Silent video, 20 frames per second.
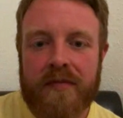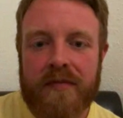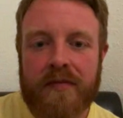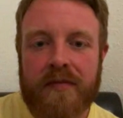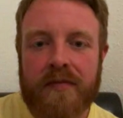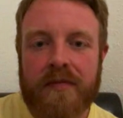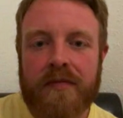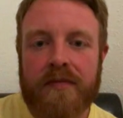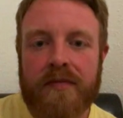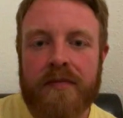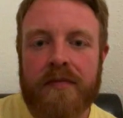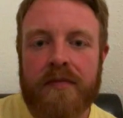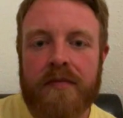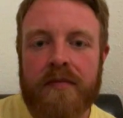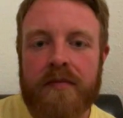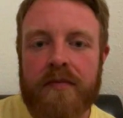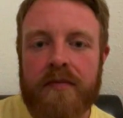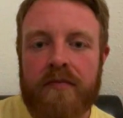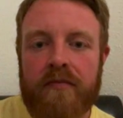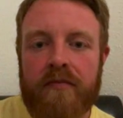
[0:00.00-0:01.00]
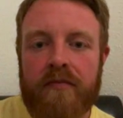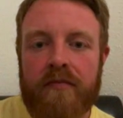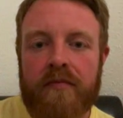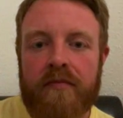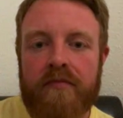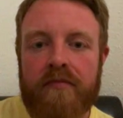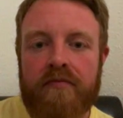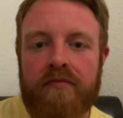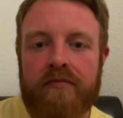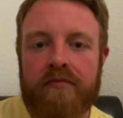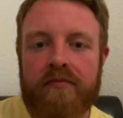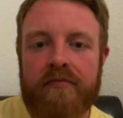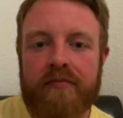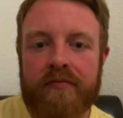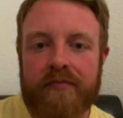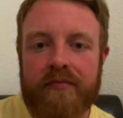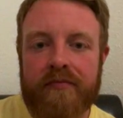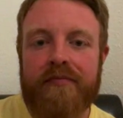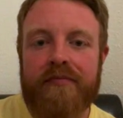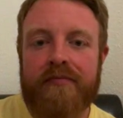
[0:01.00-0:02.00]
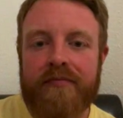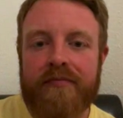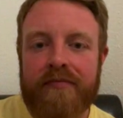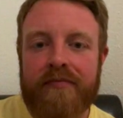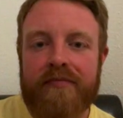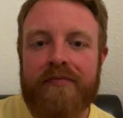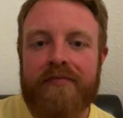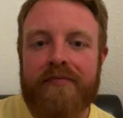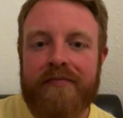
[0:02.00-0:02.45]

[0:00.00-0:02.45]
(not speaking)